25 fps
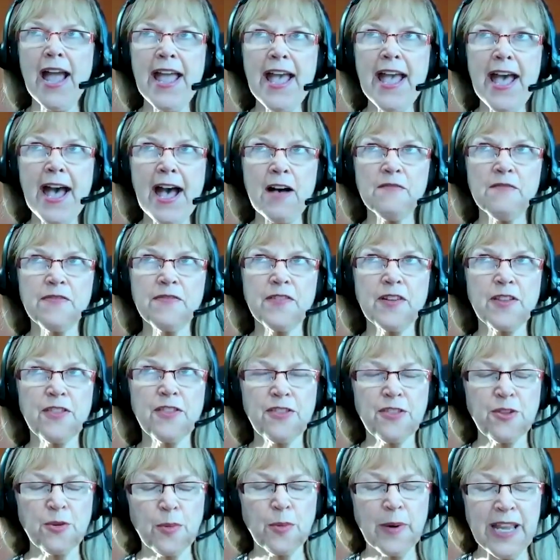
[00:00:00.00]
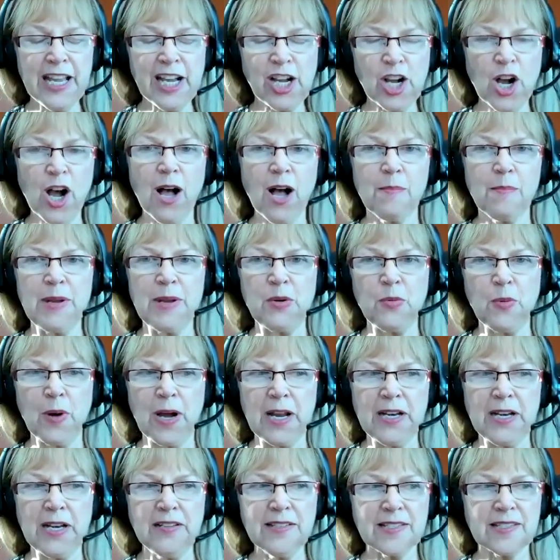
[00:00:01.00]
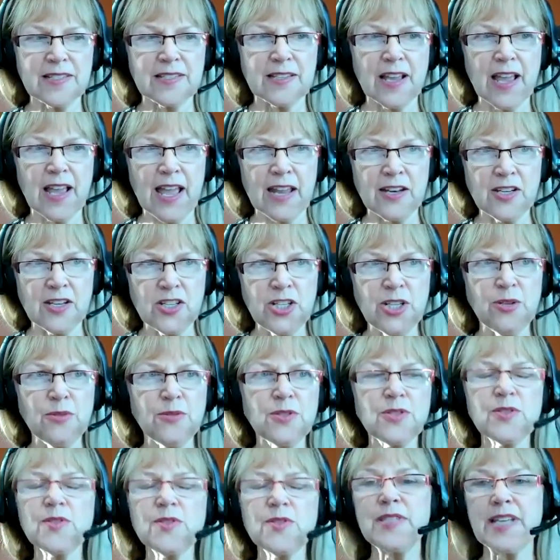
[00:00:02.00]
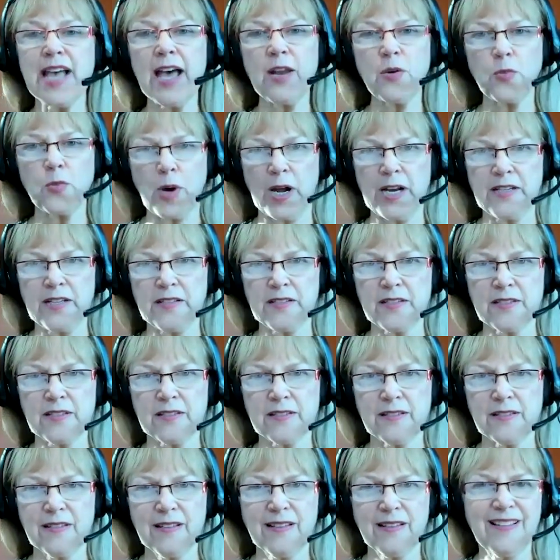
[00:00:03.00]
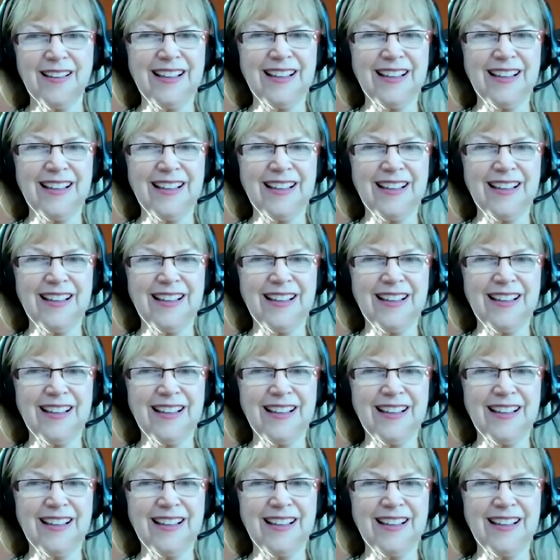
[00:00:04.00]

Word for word: I have three common ones and two Suzanne ones.